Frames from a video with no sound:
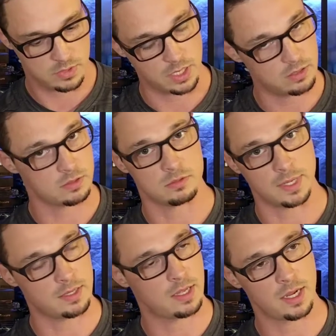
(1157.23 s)
telling you,
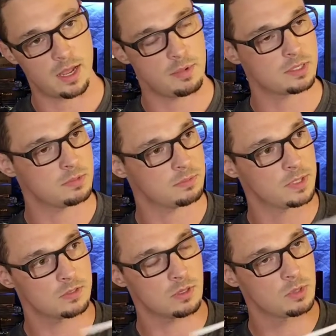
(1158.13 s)
man, that guy makes me
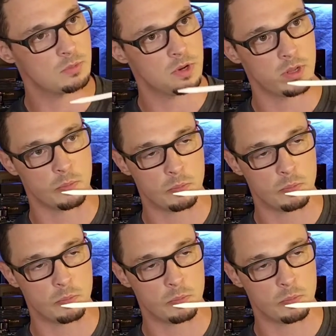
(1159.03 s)
spend so much money.